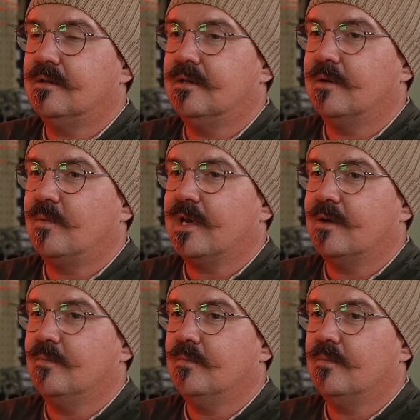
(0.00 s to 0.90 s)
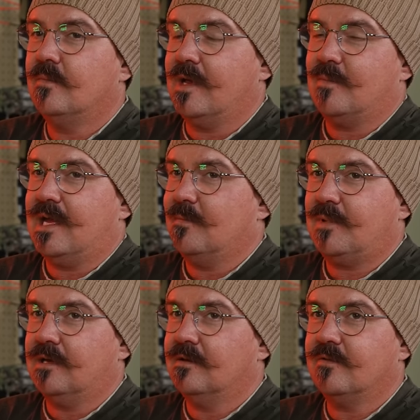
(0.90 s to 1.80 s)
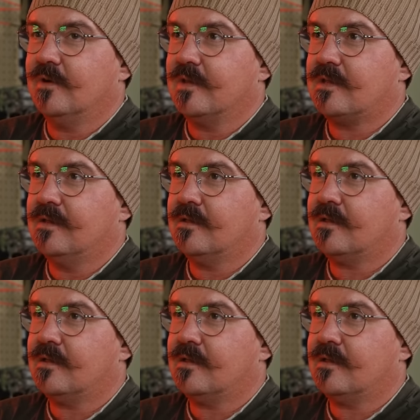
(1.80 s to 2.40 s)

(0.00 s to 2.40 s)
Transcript: that when I'm when I'm camping, for instance,